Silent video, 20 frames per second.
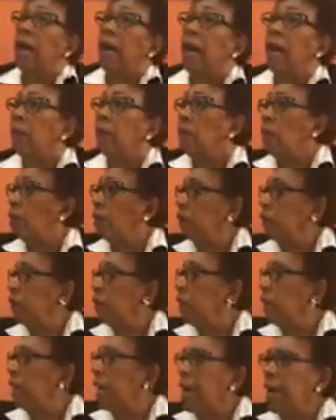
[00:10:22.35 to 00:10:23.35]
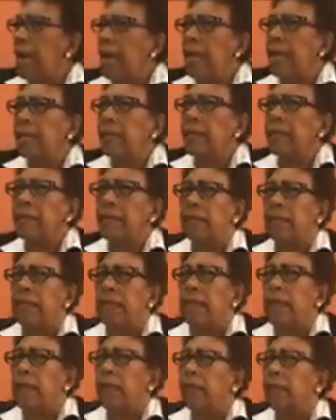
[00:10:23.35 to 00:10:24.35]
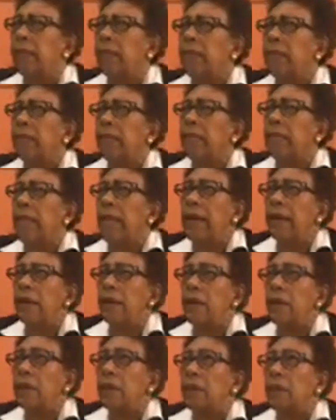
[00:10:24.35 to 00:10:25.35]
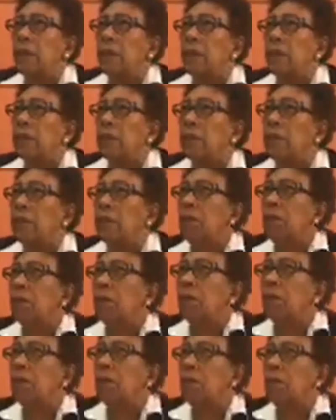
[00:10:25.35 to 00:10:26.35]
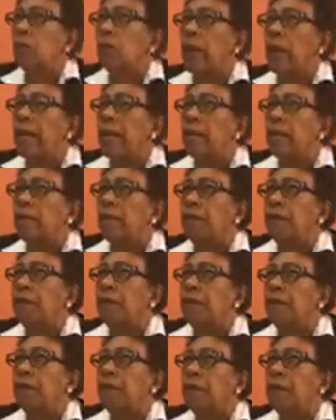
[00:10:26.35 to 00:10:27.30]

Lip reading: on the 9th, 10th, 11th, 12th,